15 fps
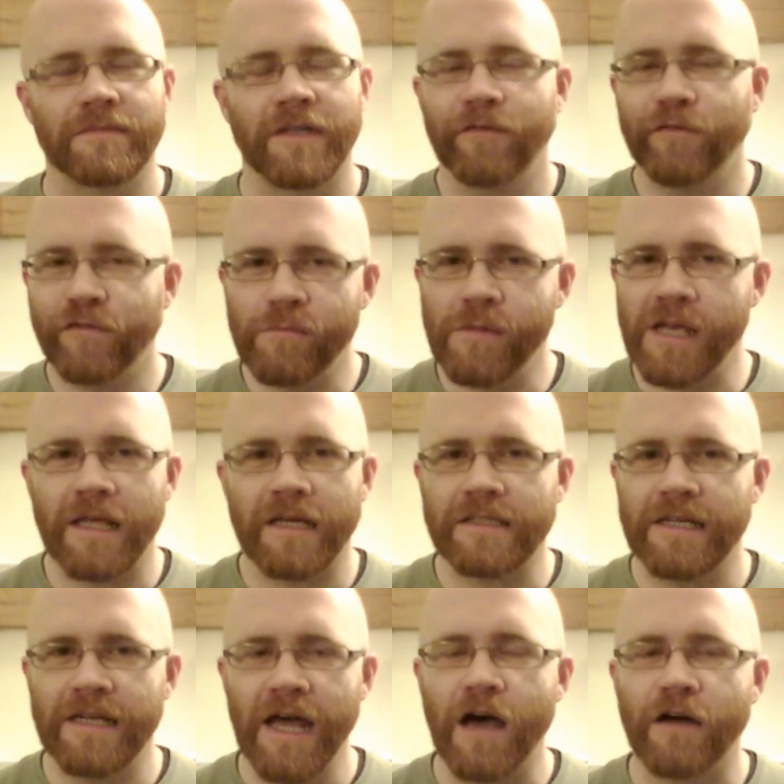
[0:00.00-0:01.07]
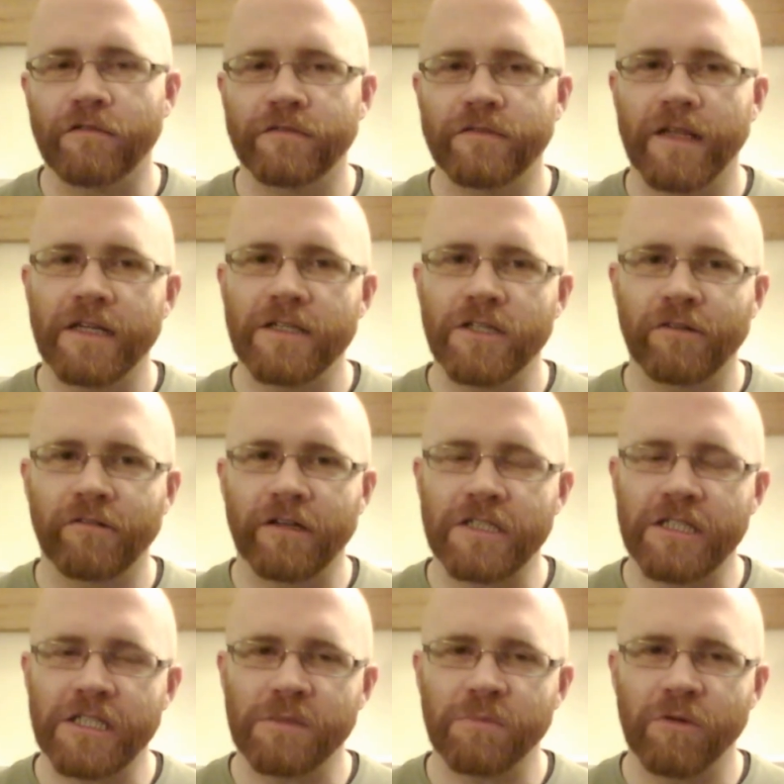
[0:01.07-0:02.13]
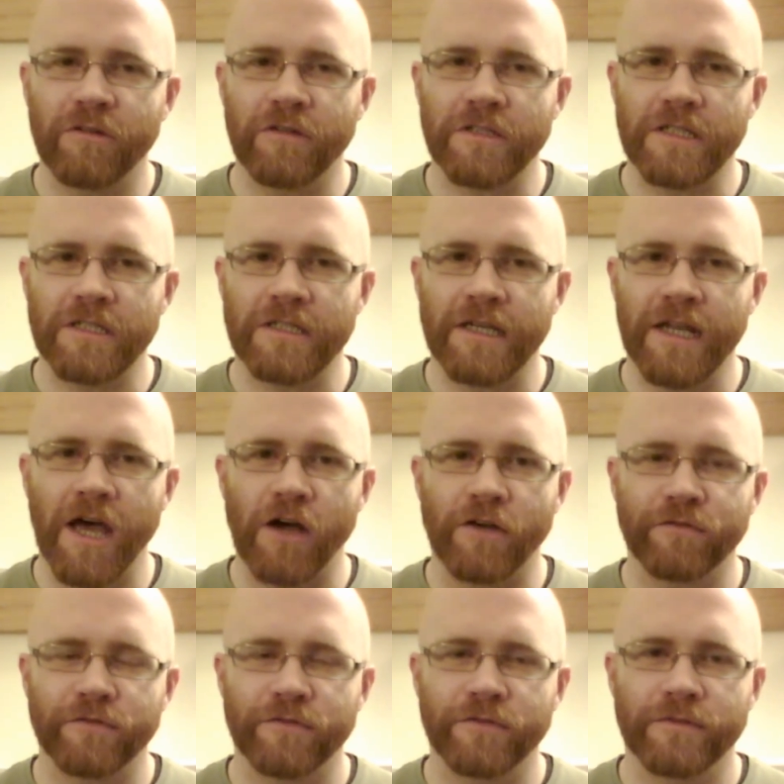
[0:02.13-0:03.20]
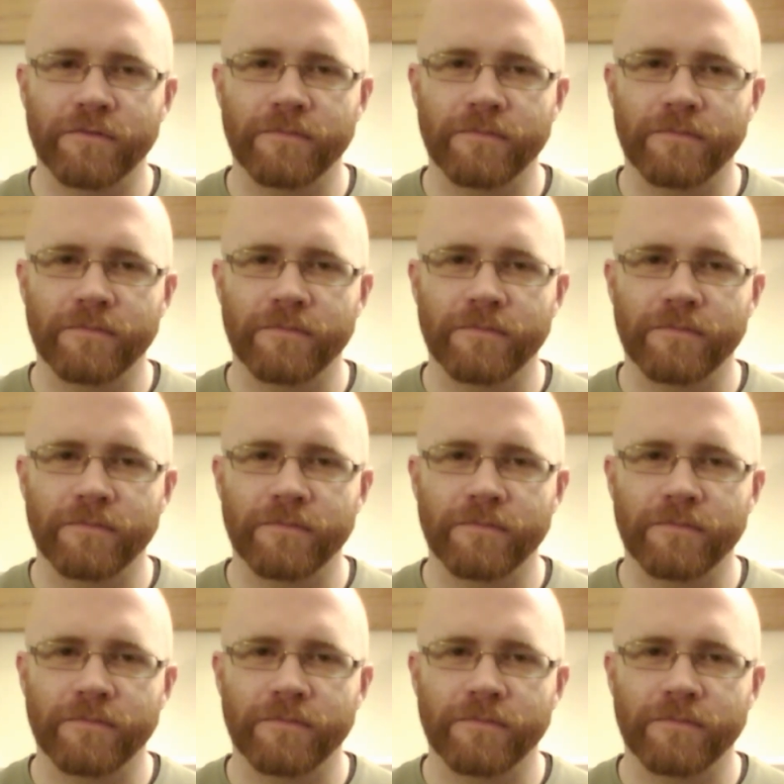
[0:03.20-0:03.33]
And for me that's enough. That direct experience is enough.